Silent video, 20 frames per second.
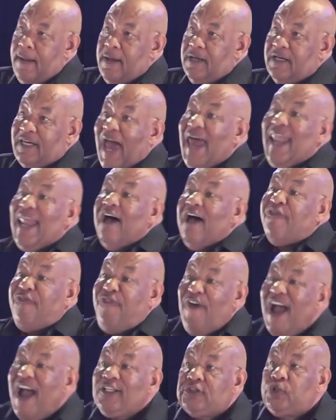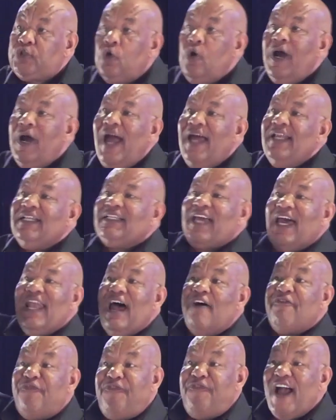can affect you and can
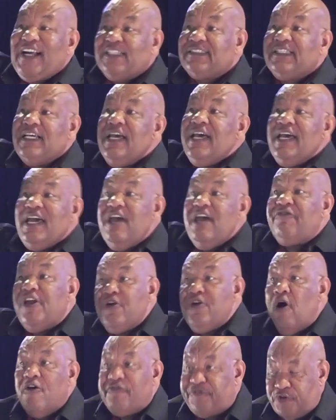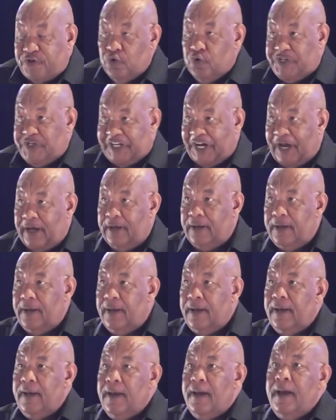affect even your future.
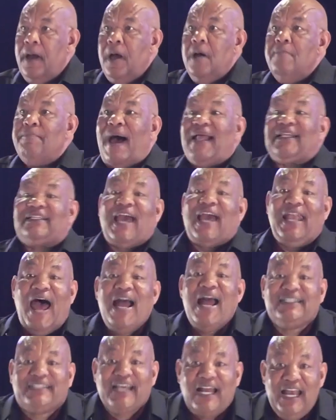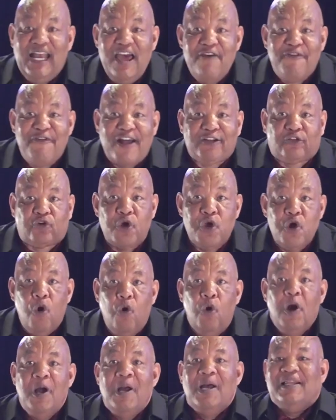But can I deliver to
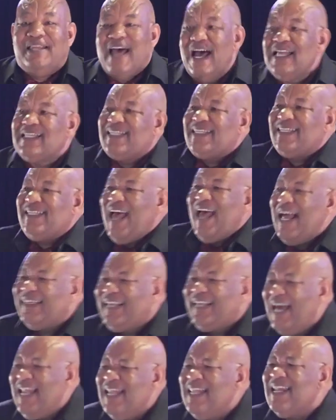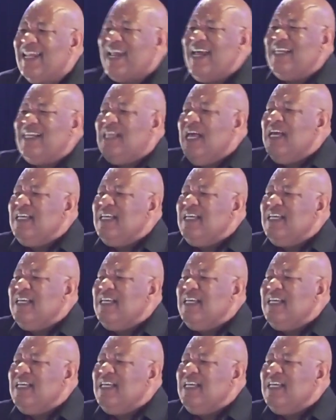you that certain, re-